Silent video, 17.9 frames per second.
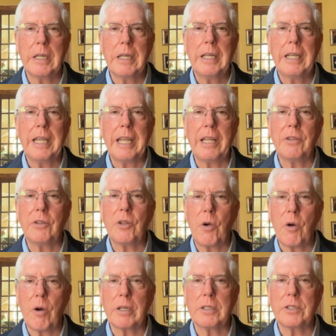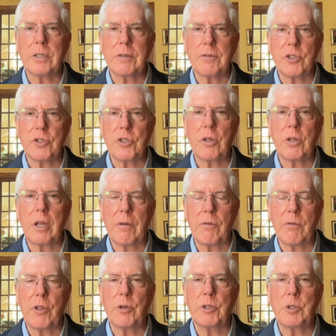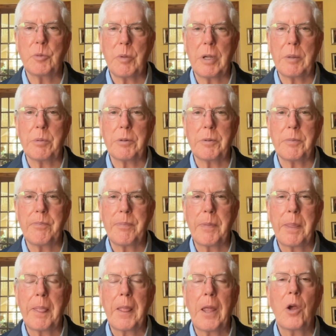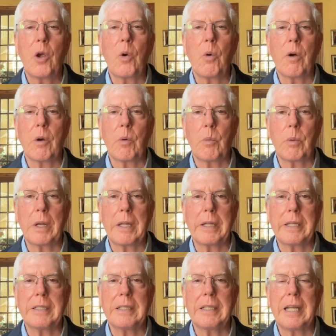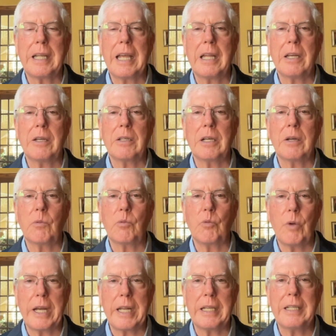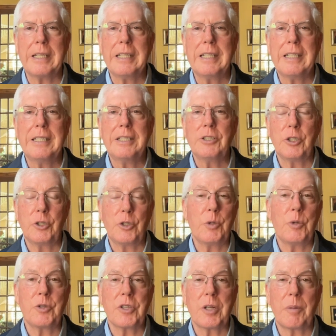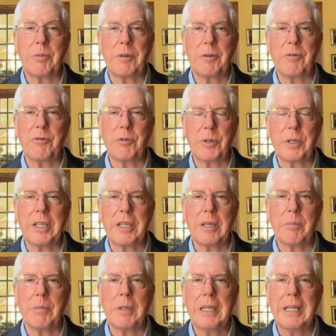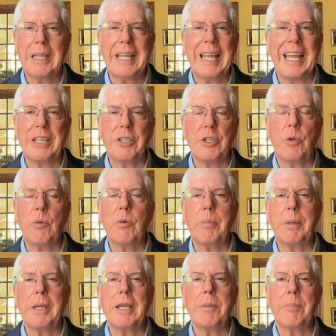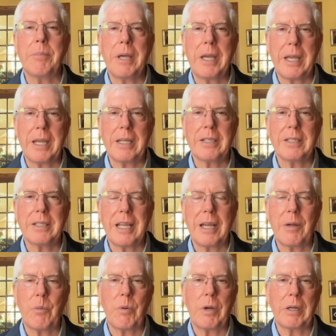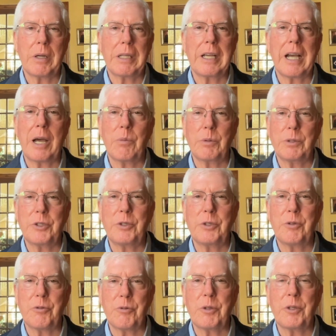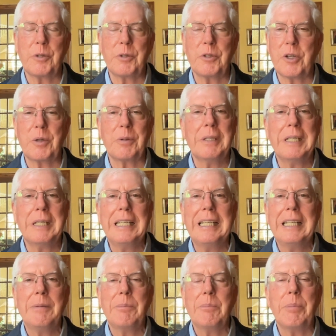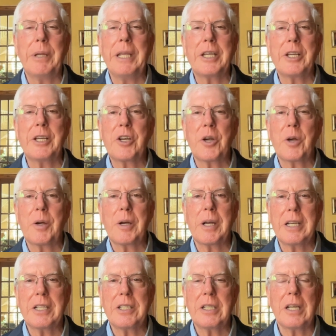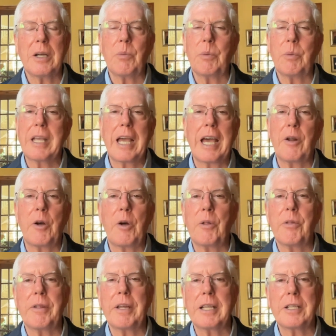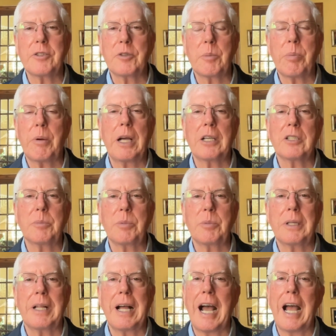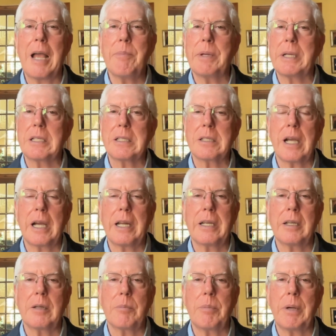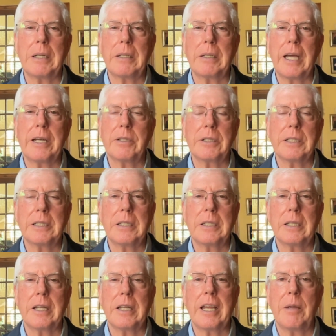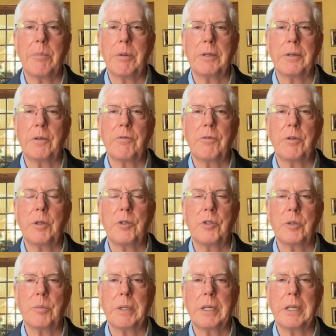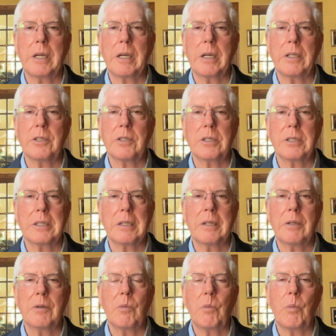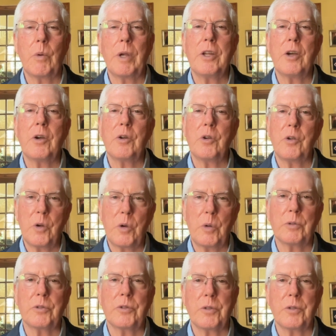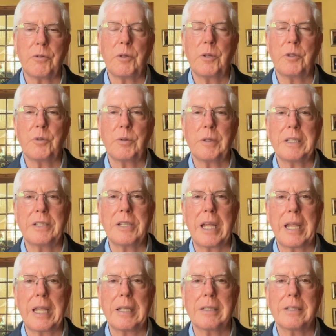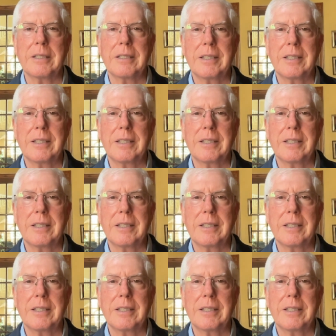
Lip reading: in the hearts of those people who are willing and ready to do something for him, and you will be amazed at what God will do for you. So be encouraged. With God, all things are possible. I'm excited about not only today, but the future, because we know who holds the future in his hands.